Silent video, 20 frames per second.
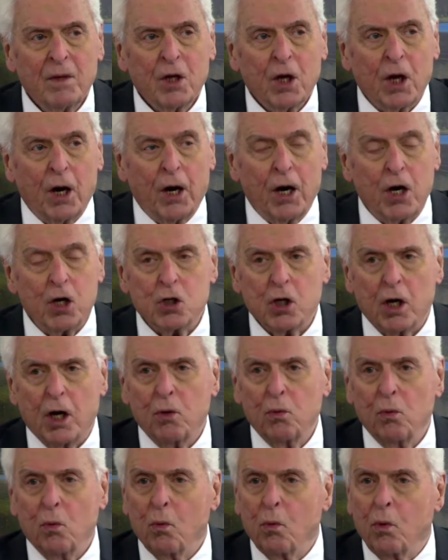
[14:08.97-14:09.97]
And they
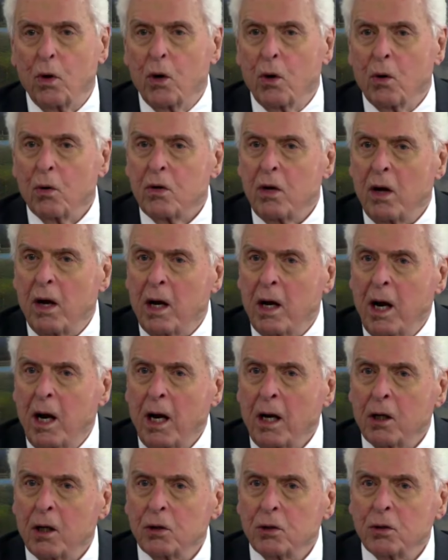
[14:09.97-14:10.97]
said, we don't take cash.